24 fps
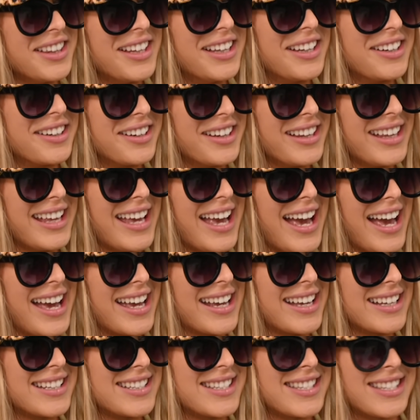literally
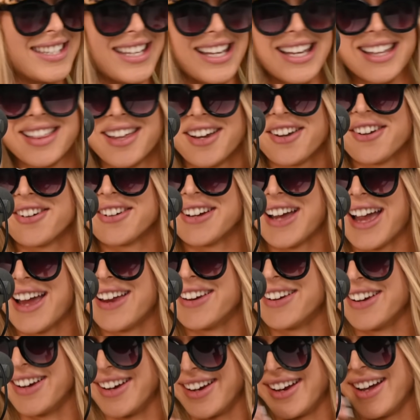I could see the
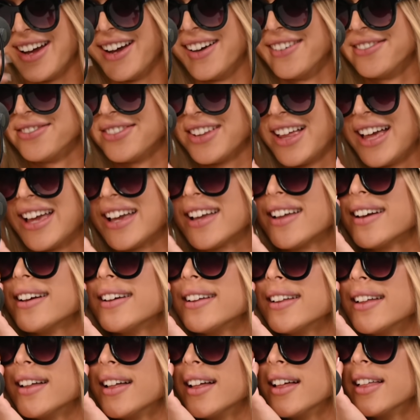creator of like
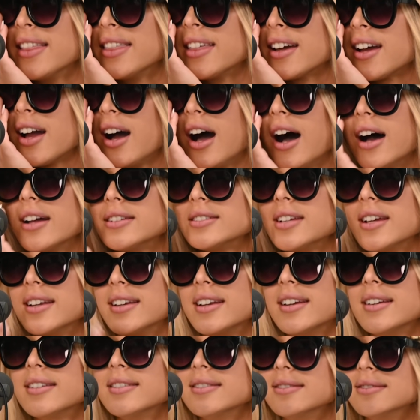the
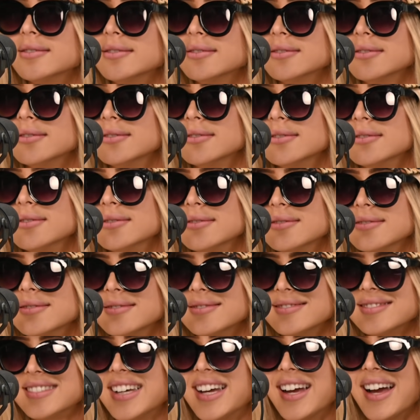cotton.
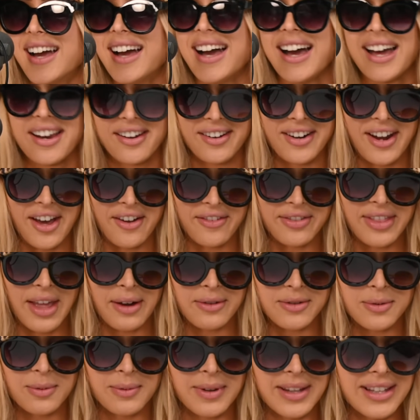I don't know. That
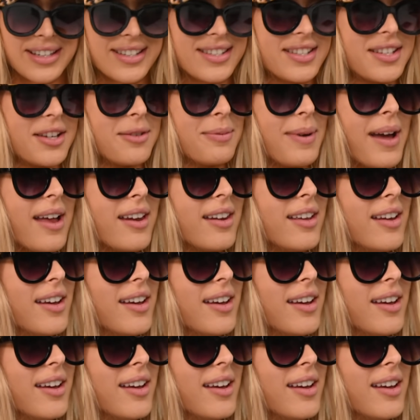was really stupid.